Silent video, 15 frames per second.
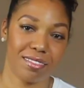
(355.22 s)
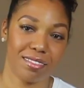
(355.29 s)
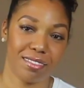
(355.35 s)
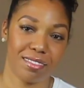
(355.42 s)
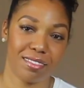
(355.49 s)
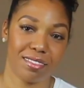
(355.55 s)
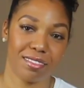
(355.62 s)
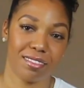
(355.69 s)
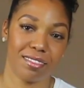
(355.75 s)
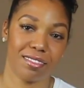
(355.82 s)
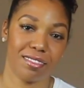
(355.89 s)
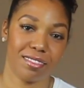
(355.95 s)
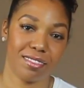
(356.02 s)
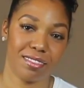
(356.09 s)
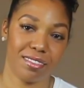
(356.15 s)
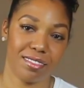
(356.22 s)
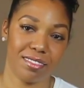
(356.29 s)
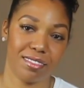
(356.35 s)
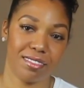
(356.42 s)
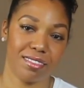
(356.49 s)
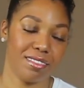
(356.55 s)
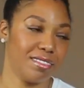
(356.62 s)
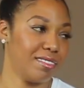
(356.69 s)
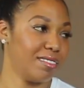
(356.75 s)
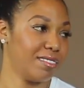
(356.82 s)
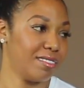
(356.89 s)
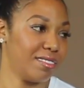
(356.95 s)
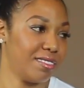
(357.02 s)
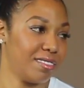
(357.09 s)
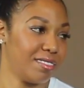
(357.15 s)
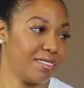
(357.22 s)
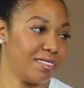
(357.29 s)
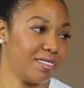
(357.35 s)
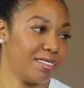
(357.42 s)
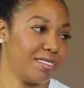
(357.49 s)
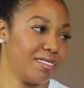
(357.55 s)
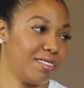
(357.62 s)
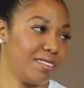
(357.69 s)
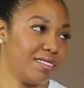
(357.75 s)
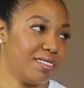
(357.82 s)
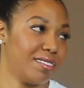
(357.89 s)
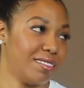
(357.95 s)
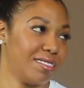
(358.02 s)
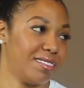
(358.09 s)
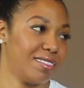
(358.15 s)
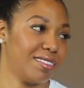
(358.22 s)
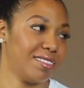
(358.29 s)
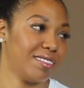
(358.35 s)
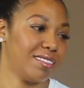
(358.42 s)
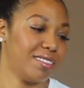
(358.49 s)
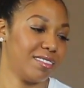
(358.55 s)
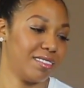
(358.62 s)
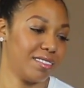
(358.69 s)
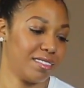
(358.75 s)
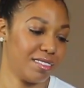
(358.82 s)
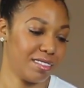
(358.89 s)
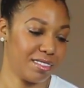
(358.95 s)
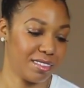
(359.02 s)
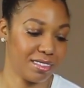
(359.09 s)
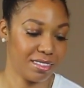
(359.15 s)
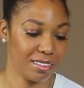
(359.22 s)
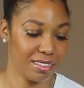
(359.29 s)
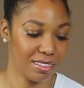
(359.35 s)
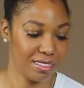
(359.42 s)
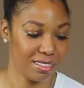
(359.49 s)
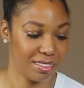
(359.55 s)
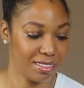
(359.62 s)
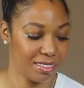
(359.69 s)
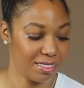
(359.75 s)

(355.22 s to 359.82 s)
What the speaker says: (silent)